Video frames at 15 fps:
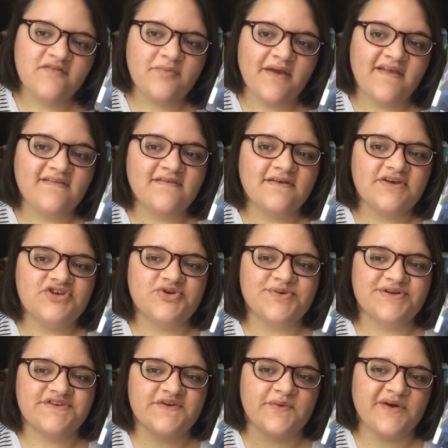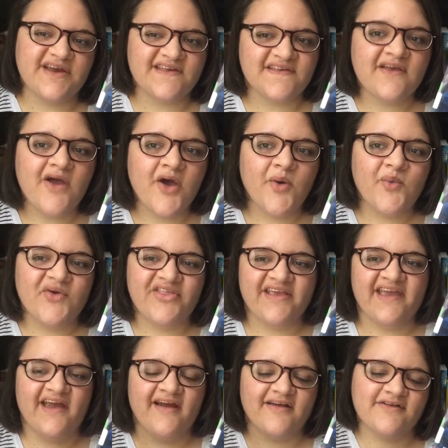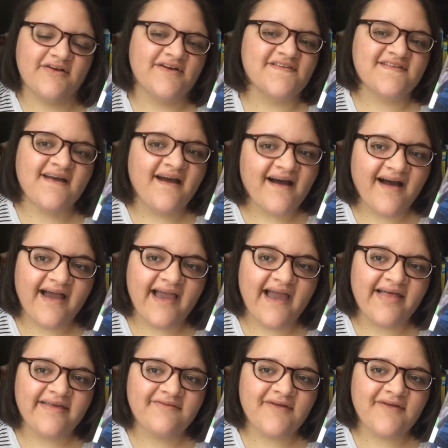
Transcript: basically short stories with the characters. I highly